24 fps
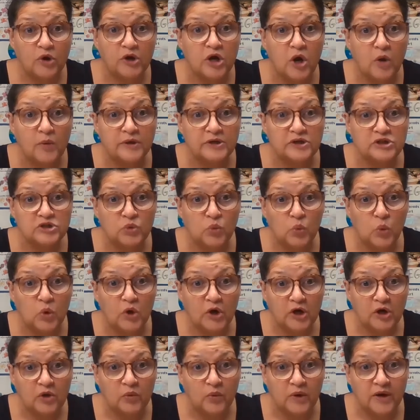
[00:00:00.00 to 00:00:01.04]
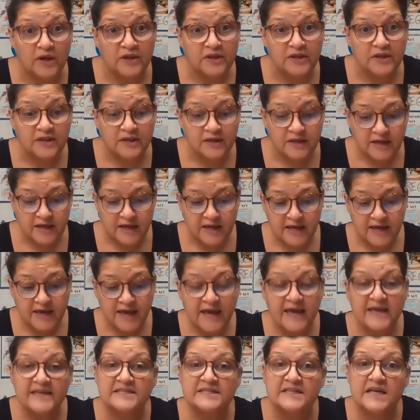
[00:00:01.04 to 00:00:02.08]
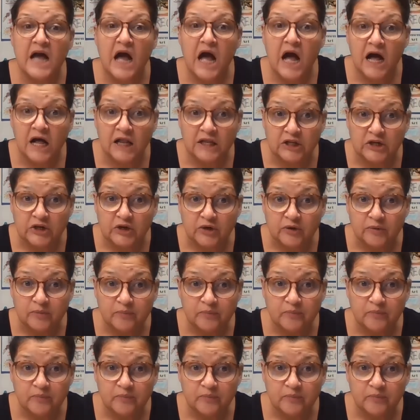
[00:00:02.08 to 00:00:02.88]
going to work with is color.